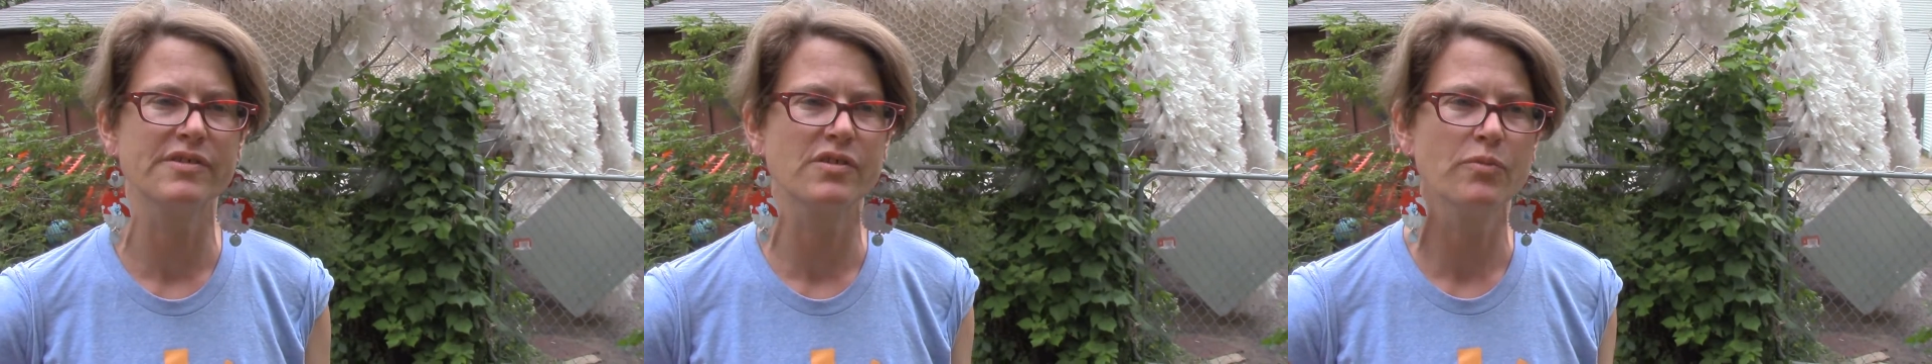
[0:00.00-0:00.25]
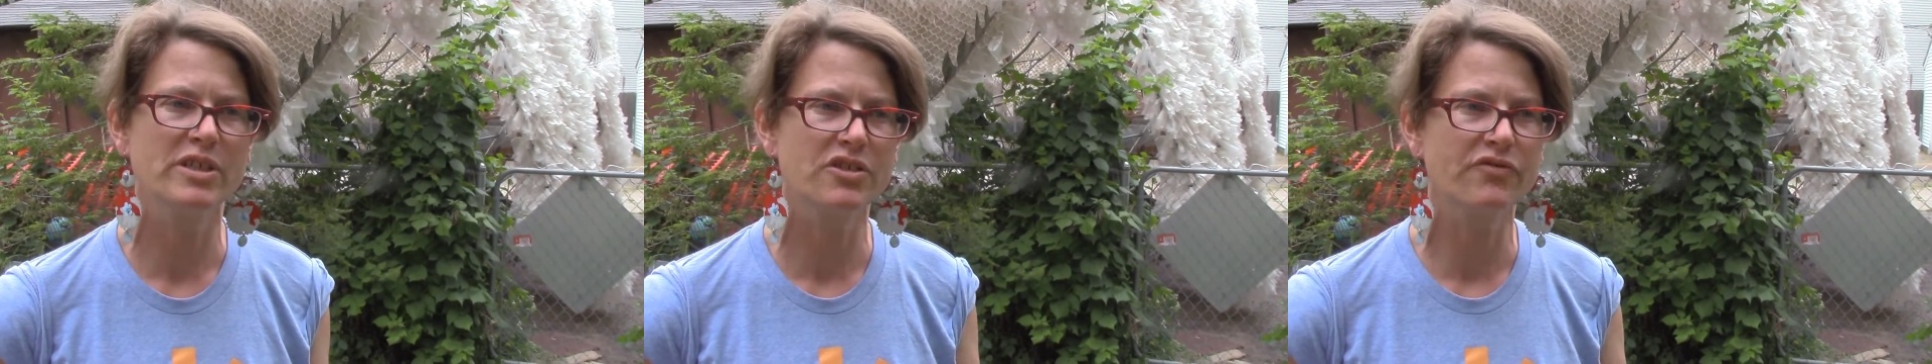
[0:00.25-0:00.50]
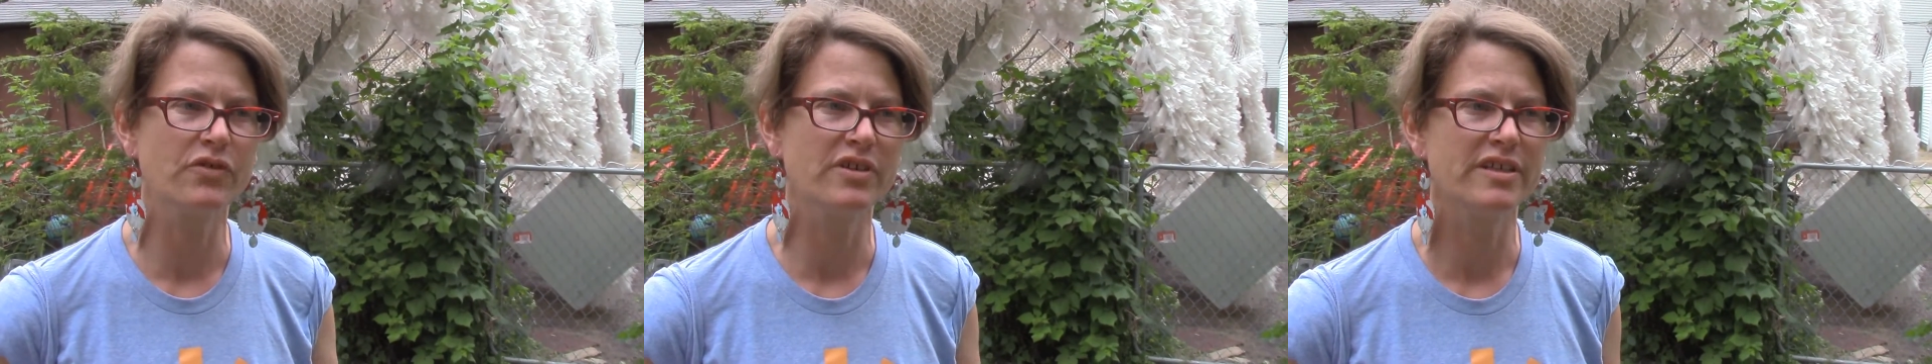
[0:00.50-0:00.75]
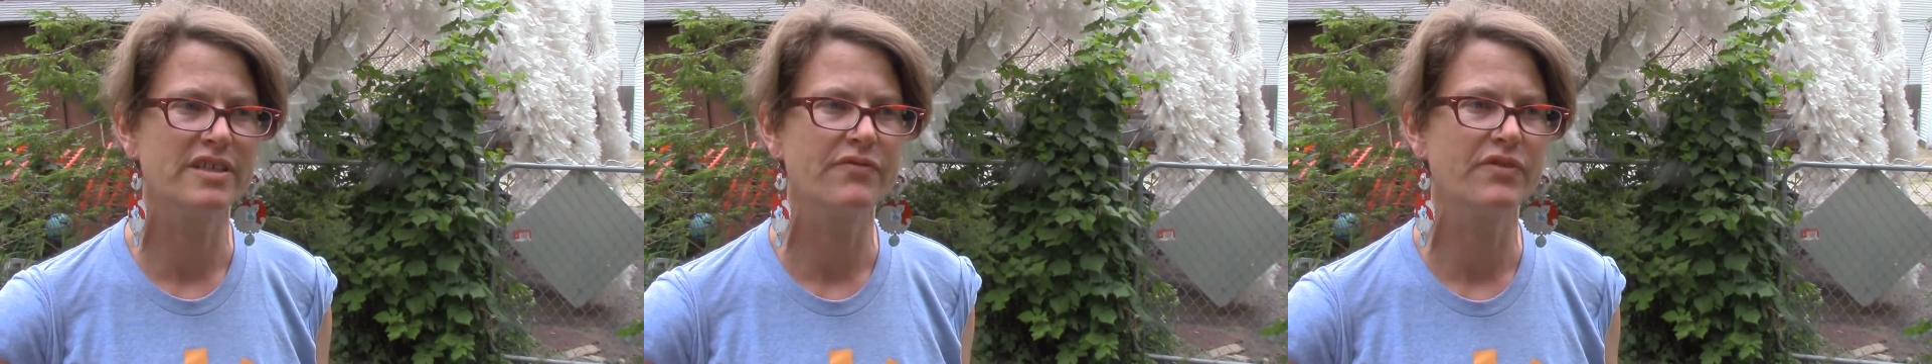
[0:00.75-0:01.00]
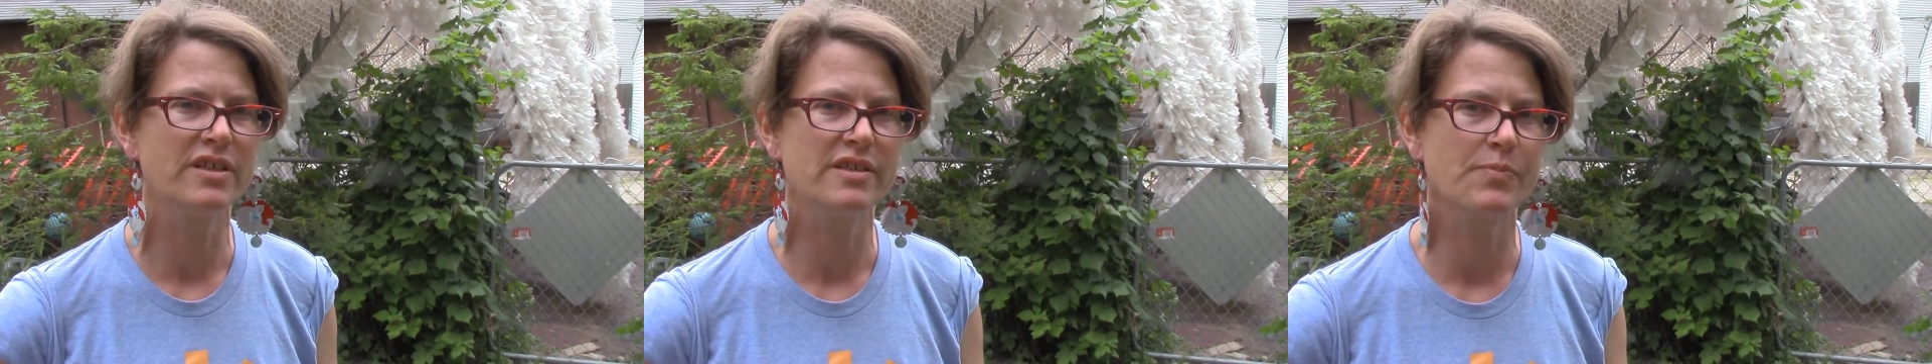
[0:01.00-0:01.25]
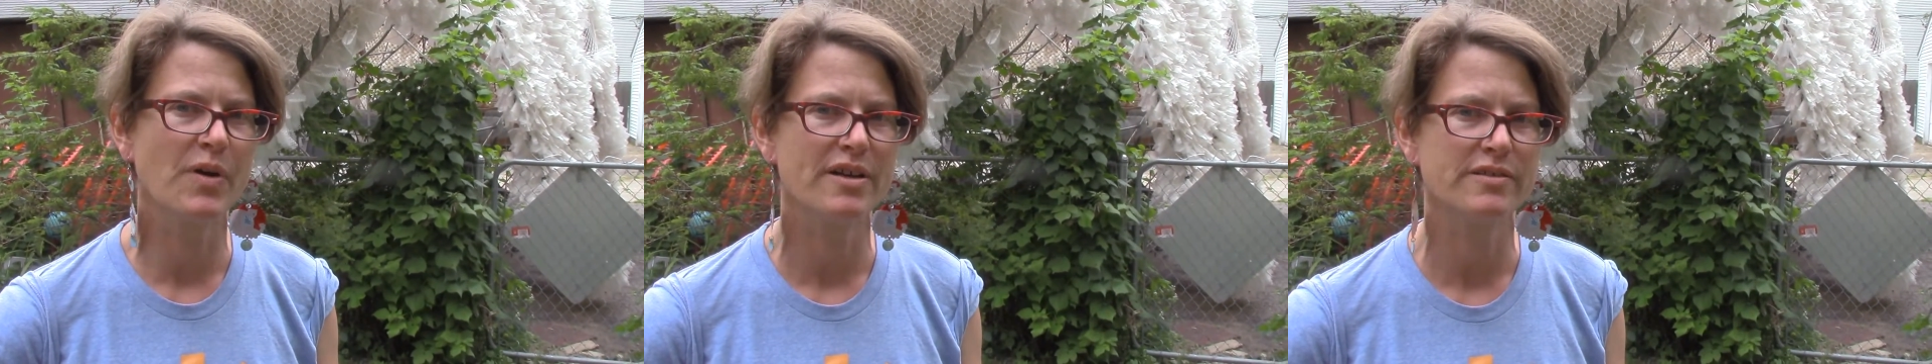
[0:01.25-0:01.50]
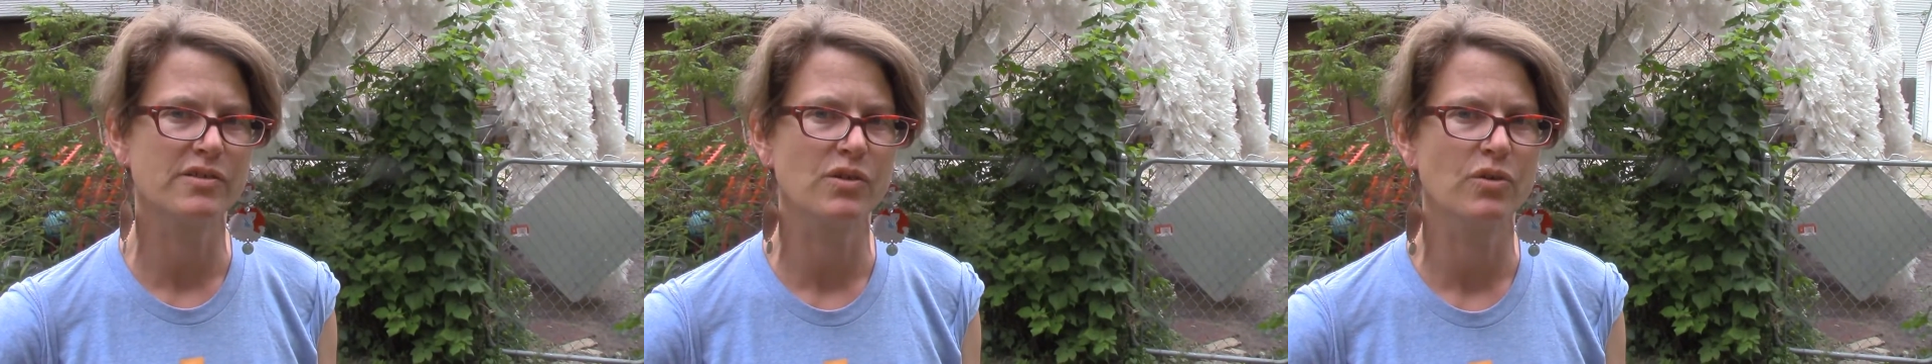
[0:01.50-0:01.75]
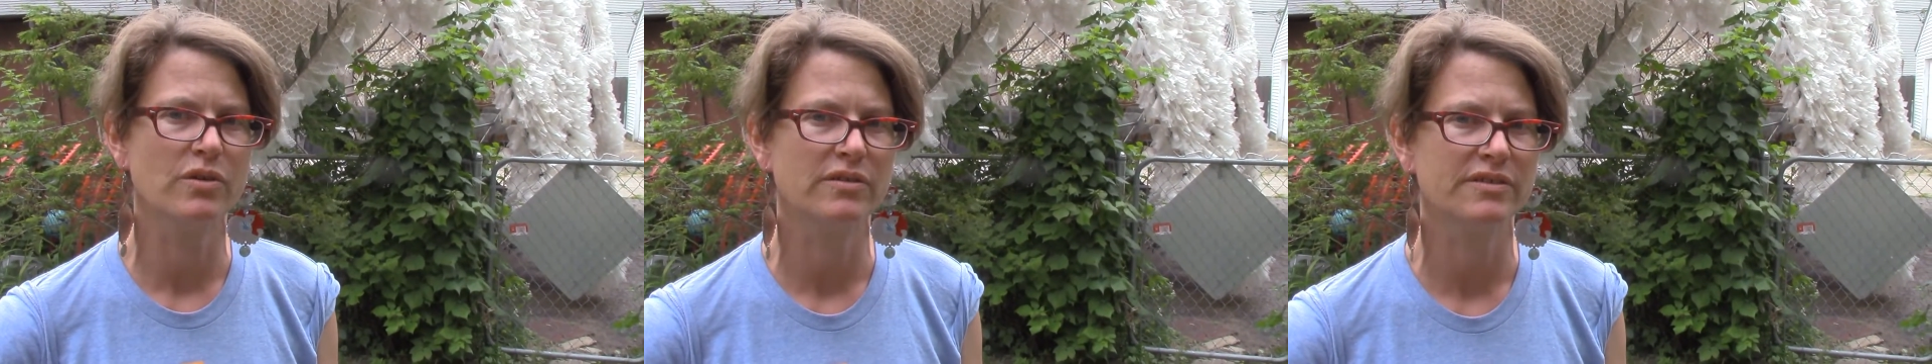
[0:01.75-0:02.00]
so much of creativity is bought and
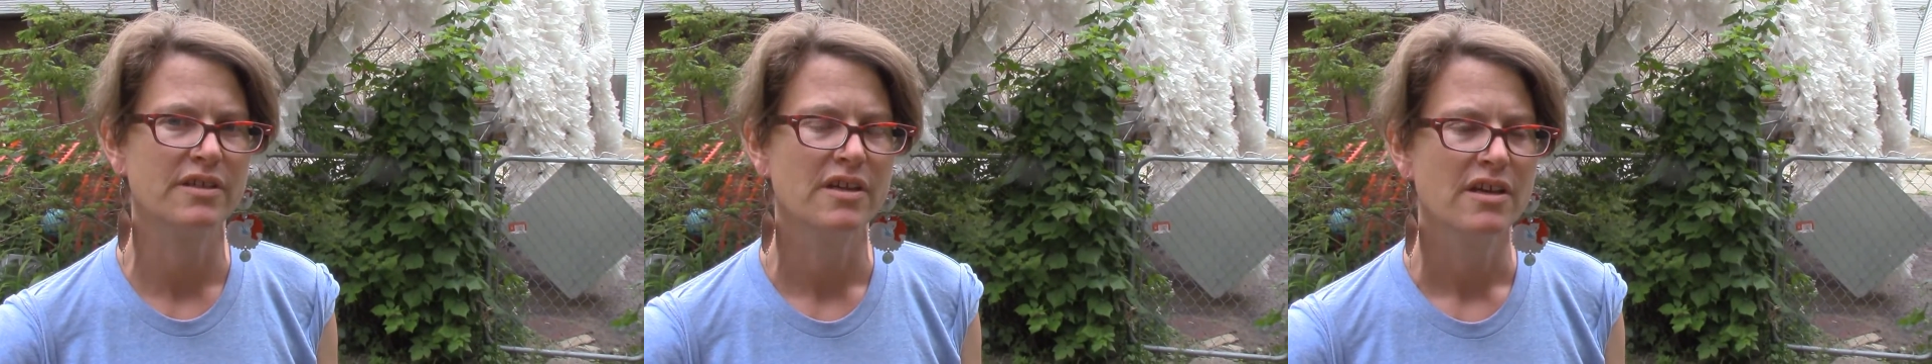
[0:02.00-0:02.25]
sold.